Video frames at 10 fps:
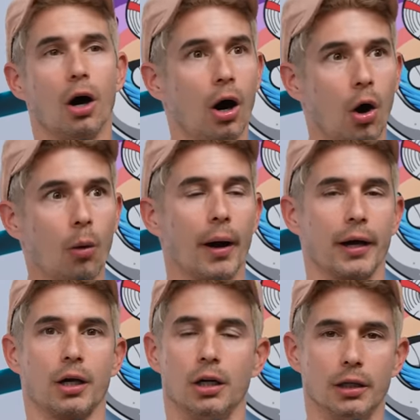Oh my
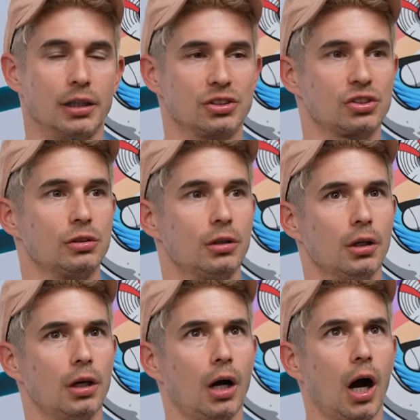goodness.
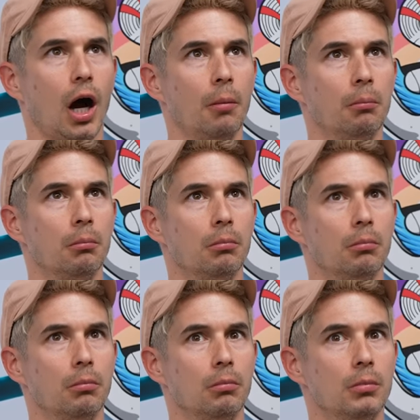Um,
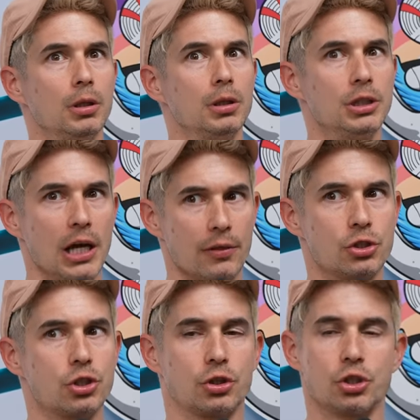yeah, the,
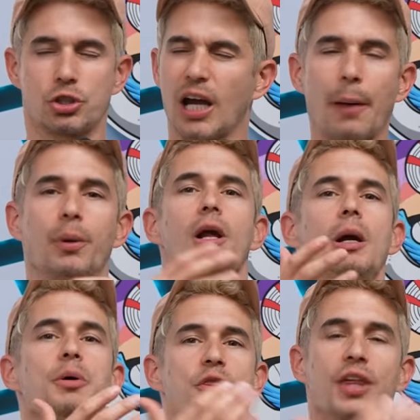the God, but
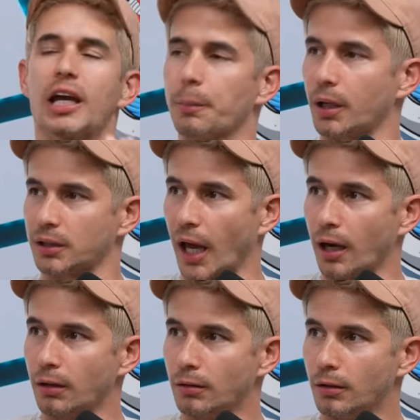but think about that.
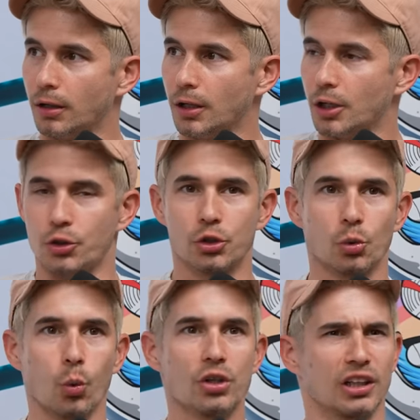There's
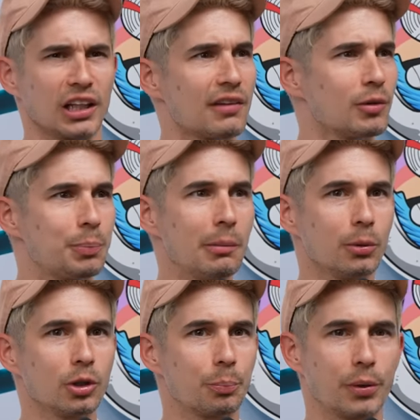what is it? Eleven people,
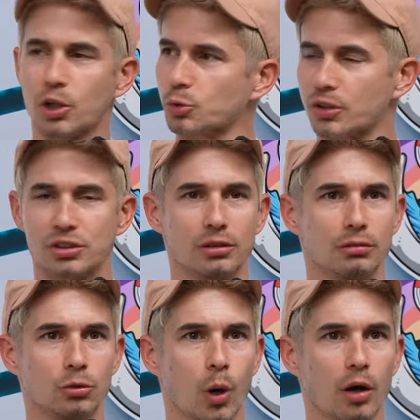your peers. What is it?
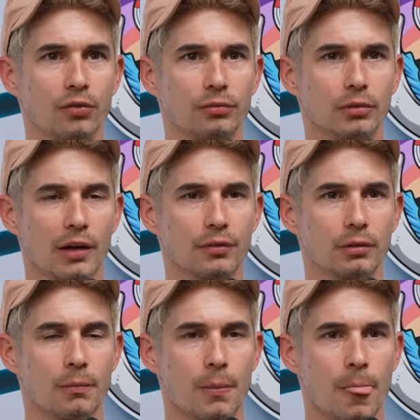12? 11?
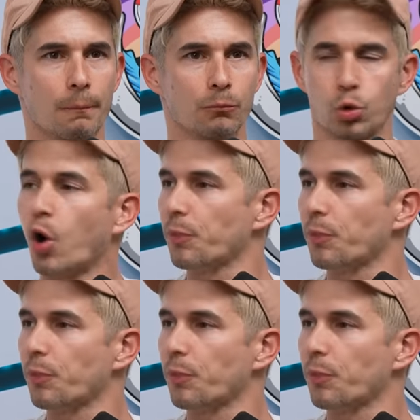12, yeah. 12, 12